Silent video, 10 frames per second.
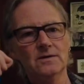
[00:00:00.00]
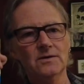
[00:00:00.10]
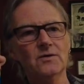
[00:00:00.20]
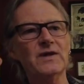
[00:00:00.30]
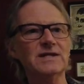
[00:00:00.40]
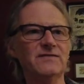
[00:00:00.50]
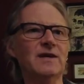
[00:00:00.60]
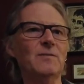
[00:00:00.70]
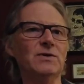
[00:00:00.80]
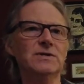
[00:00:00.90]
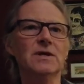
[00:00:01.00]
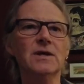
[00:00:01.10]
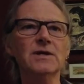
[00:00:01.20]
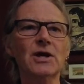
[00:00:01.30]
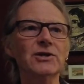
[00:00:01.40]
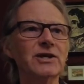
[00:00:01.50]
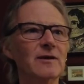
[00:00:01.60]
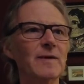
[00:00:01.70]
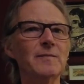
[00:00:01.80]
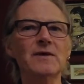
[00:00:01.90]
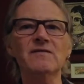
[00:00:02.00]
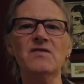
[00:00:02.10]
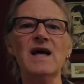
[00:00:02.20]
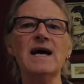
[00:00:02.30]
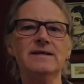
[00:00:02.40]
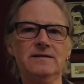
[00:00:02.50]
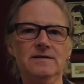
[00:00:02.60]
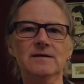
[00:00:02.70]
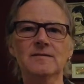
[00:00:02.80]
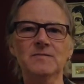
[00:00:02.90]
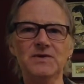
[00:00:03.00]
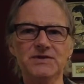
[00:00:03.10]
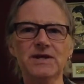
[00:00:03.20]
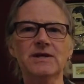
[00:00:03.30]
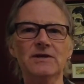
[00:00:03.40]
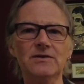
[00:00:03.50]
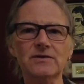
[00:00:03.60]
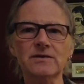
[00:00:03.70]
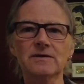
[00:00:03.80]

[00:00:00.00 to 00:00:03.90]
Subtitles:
Well, thanks very much. You had to remind me of that particular